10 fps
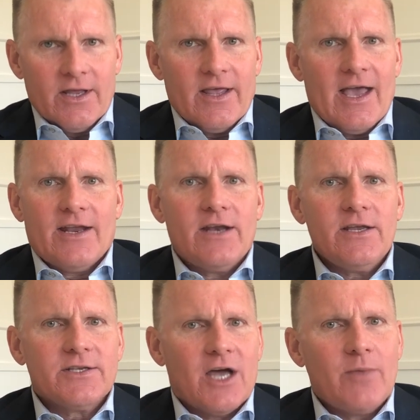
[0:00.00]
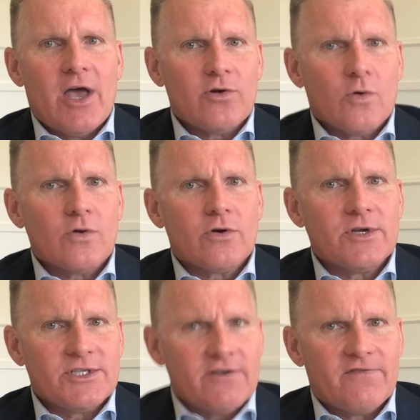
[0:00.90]
at any time that order
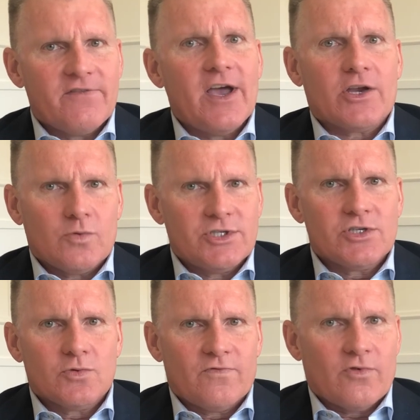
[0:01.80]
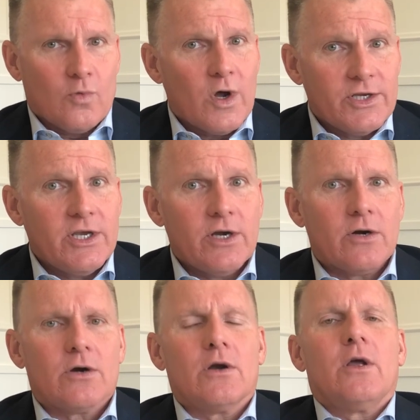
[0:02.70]
is in effect, which is for 1
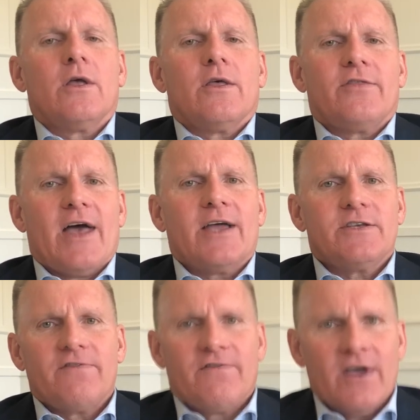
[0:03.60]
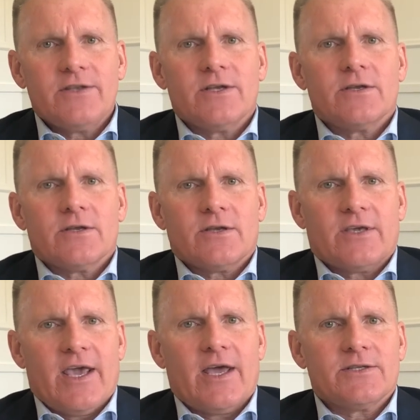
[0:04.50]
year, that defendant
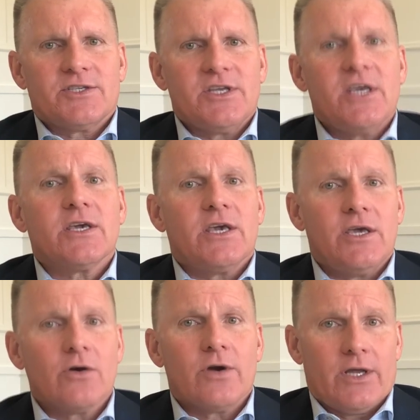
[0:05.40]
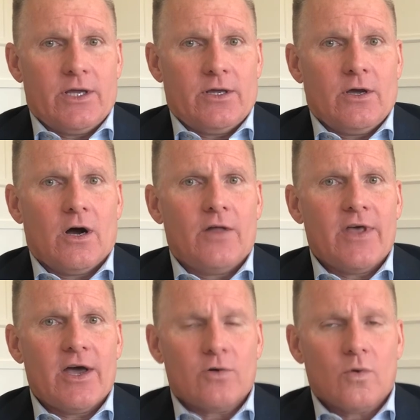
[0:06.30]
can seek a hearing on
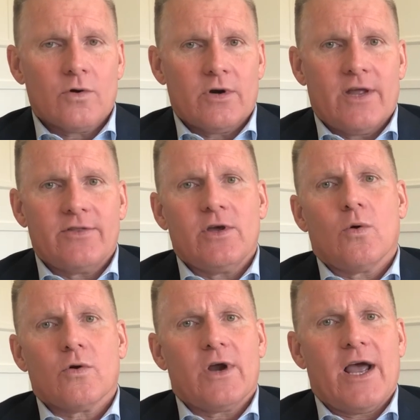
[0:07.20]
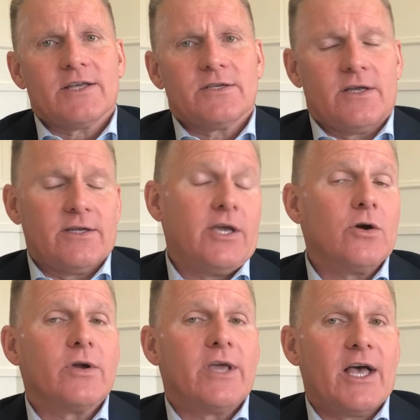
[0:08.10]
that order, and a
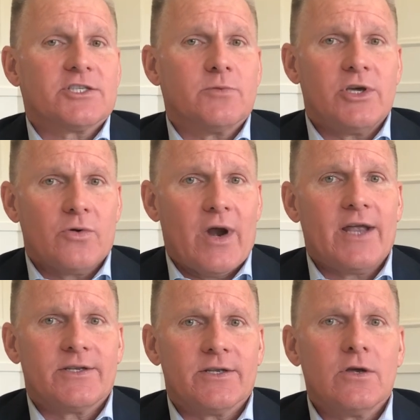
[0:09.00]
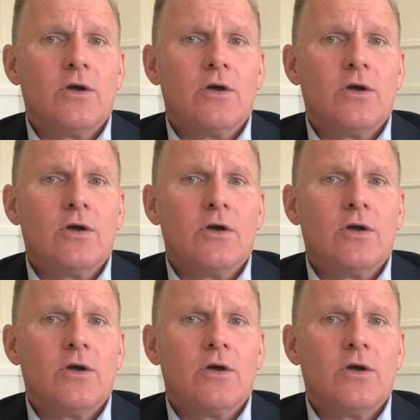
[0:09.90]
hearing has to be granted